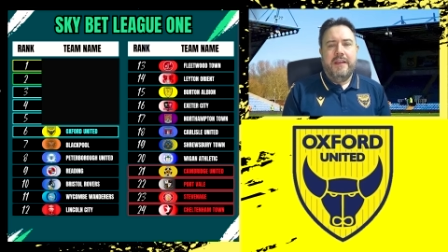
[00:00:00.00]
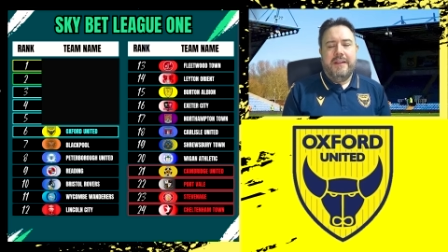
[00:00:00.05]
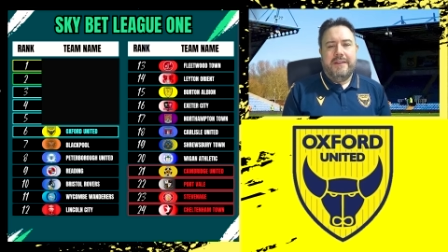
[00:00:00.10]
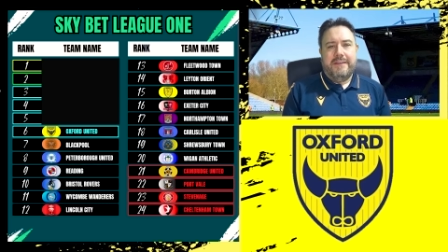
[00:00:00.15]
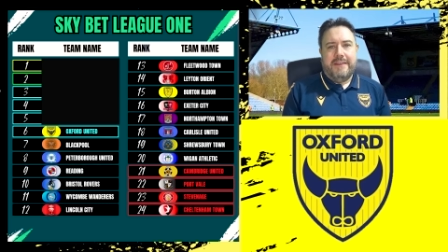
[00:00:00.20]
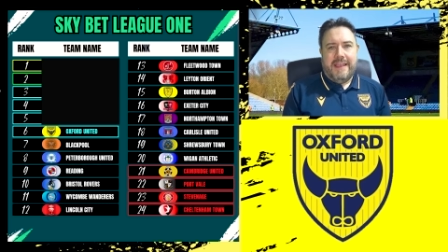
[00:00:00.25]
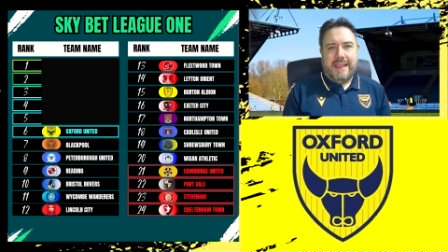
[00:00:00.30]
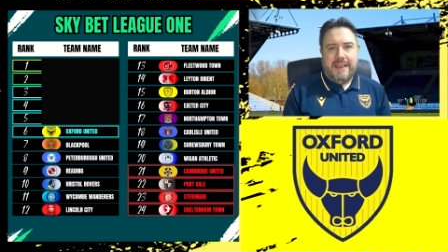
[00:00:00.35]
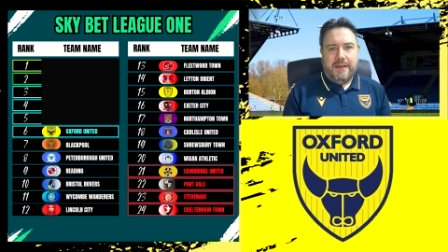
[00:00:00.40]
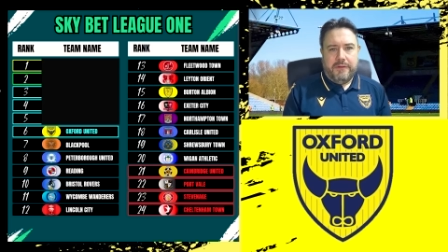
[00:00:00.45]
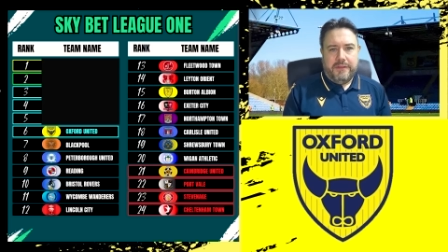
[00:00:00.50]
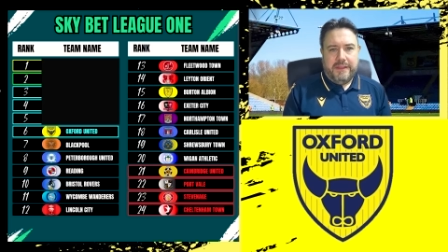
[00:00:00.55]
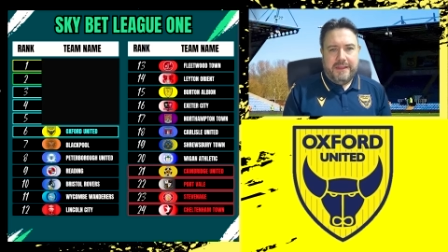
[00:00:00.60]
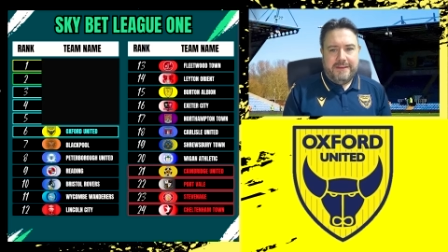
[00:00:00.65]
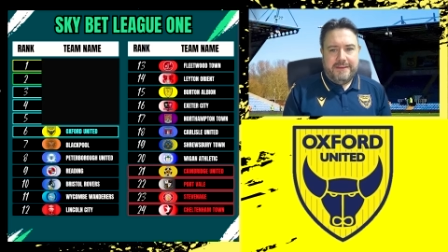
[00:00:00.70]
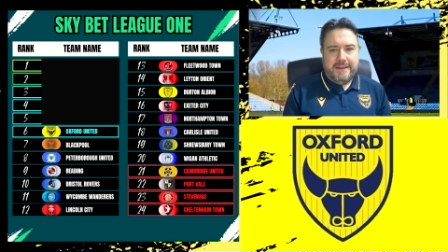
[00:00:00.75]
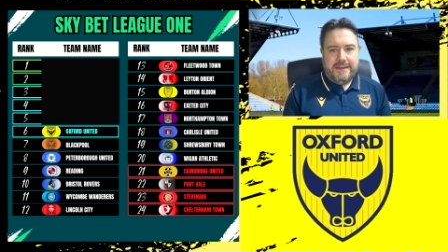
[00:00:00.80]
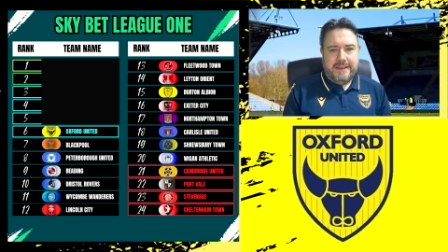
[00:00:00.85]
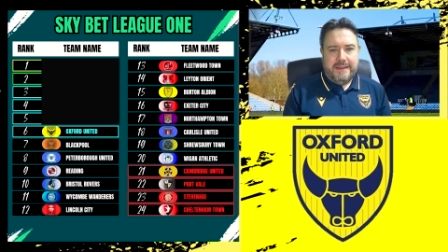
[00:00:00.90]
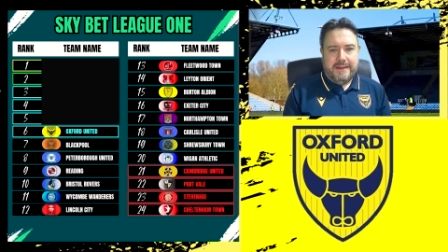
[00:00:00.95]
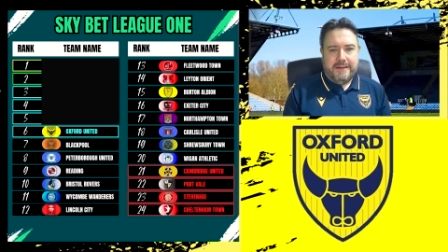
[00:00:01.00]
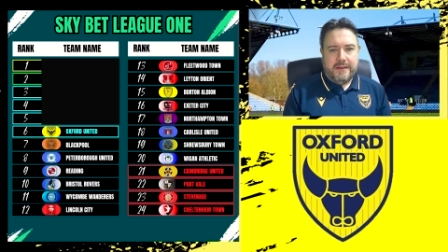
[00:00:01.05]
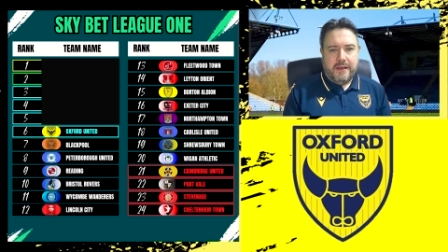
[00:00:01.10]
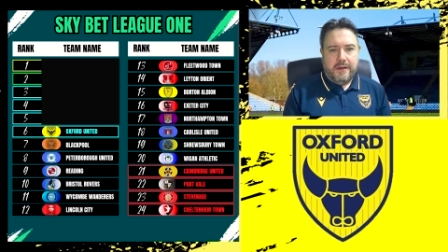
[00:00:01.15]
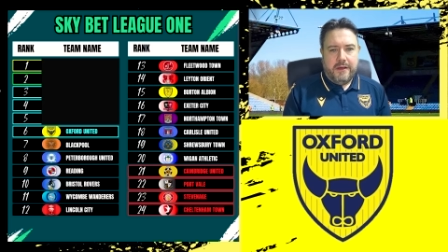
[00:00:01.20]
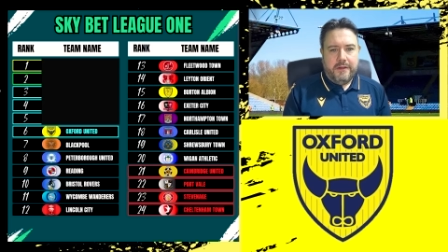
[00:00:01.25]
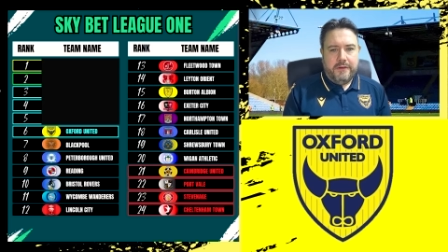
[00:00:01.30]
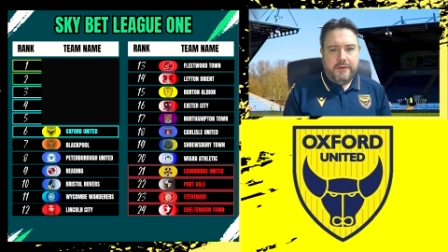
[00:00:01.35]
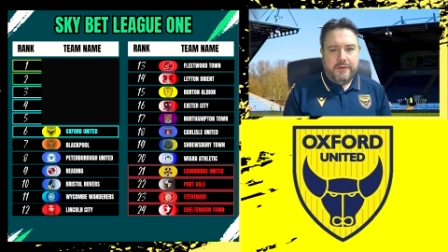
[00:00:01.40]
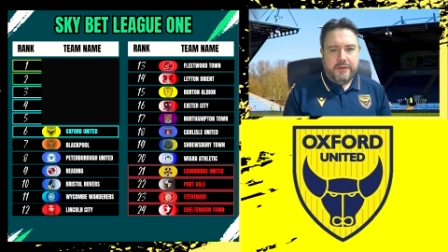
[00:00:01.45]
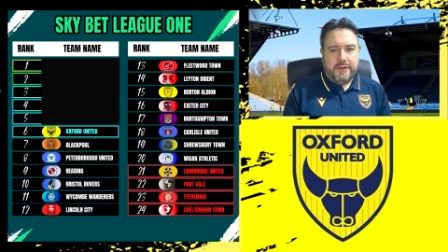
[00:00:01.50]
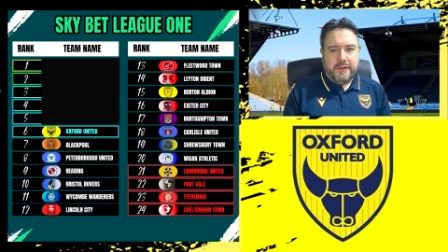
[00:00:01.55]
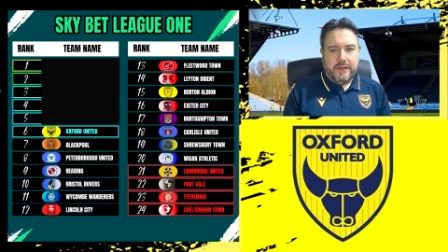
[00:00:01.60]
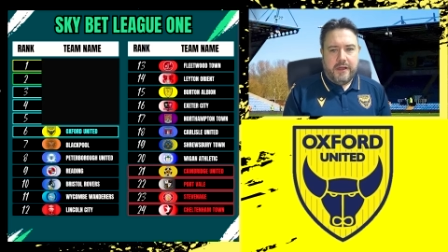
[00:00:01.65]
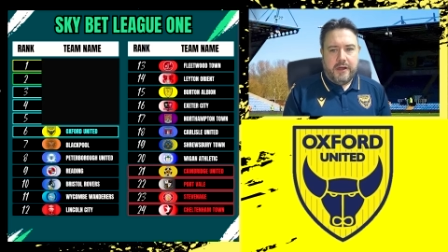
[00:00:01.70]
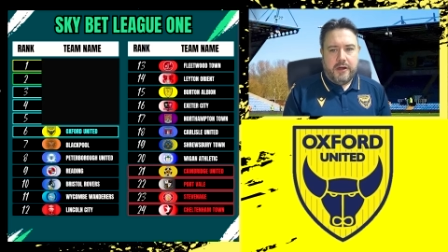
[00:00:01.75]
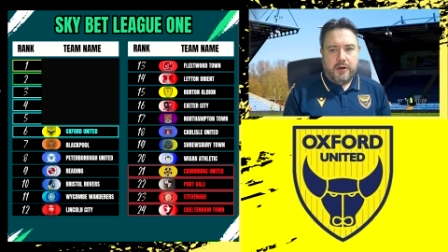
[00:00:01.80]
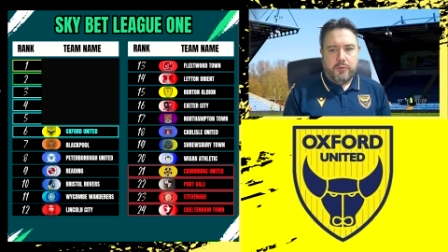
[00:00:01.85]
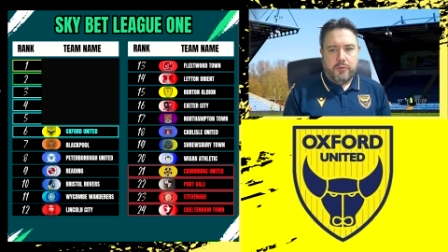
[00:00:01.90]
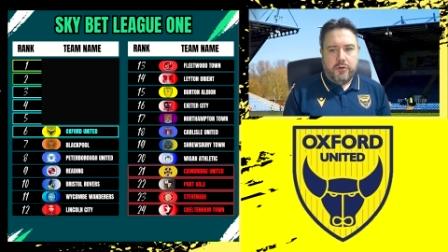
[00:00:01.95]
to how they did under
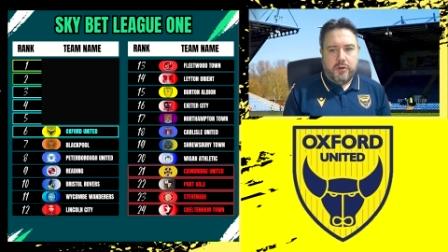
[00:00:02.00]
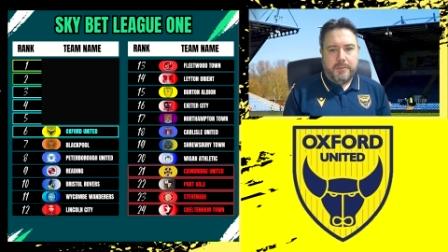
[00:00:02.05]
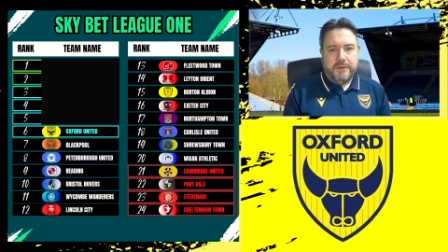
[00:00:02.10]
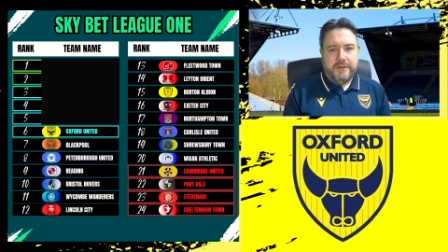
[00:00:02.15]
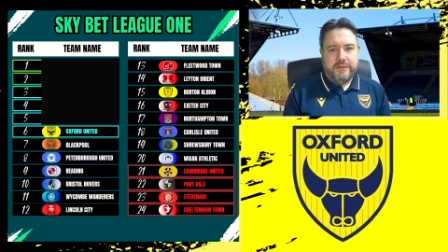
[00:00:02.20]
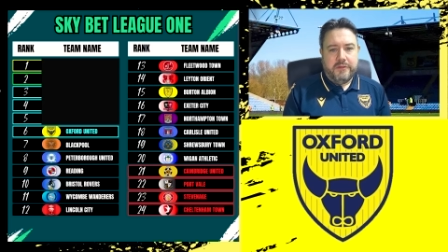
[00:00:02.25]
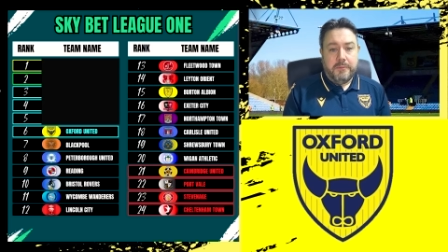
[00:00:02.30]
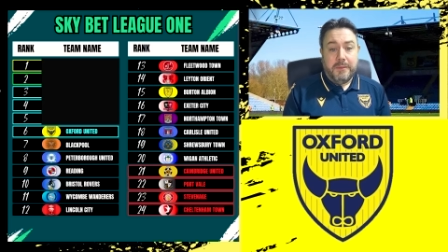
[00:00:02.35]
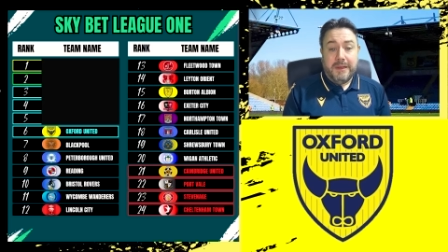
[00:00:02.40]
Carl Robinson.